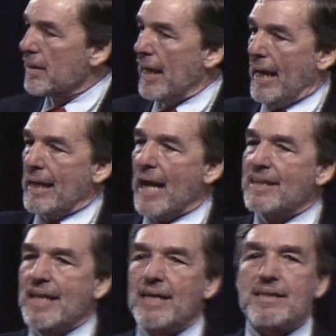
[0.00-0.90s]
And I
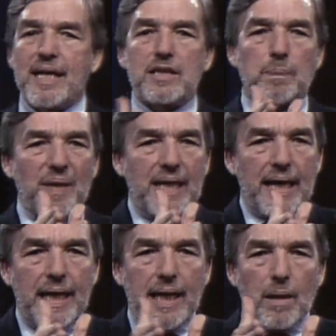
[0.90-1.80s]
think that it's
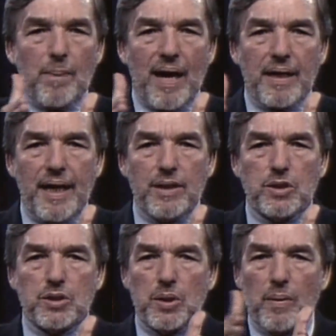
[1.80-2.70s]
beginning at about
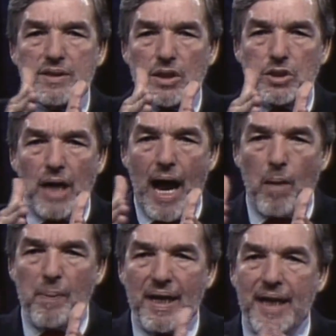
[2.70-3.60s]
age 2 as a
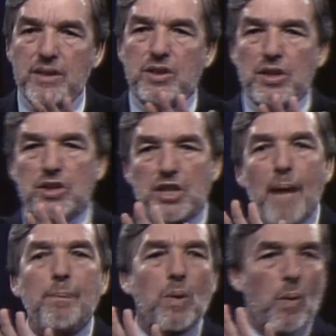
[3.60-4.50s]
child begins to
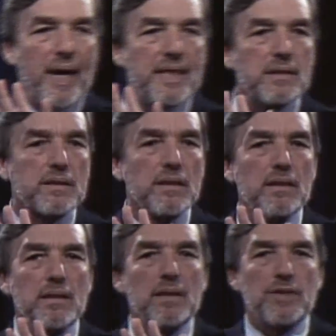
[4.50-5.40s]
separate
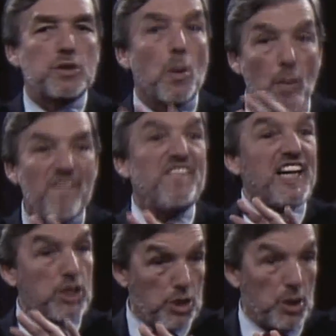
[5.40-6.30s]
the
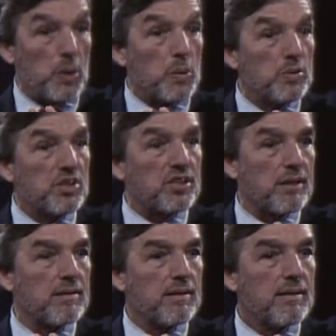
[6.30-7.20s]
terrific twos
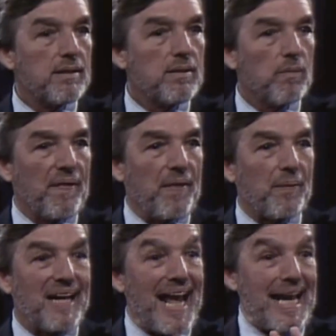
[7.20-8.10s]
when
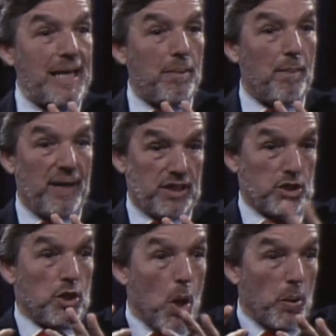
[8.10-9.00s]
their name
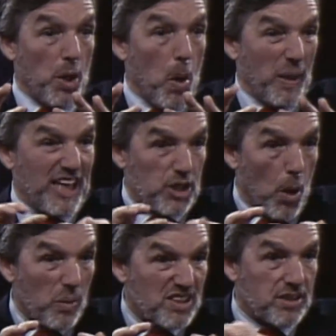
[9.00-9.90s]
is no, no, and
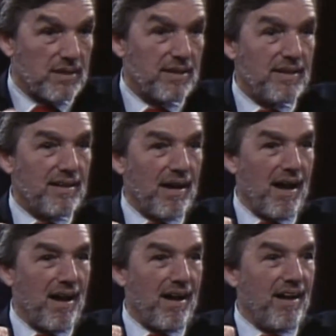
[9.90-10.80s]
don't.
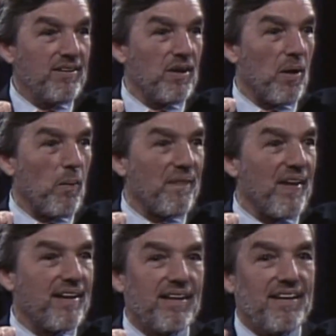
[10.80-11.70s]
When
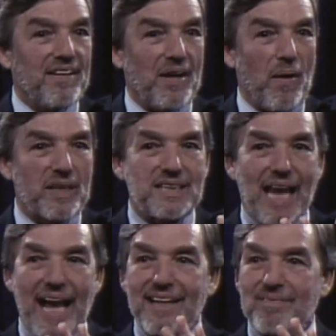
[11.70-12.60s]
they, it's
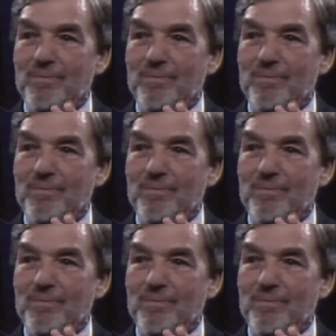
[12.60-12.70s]
like,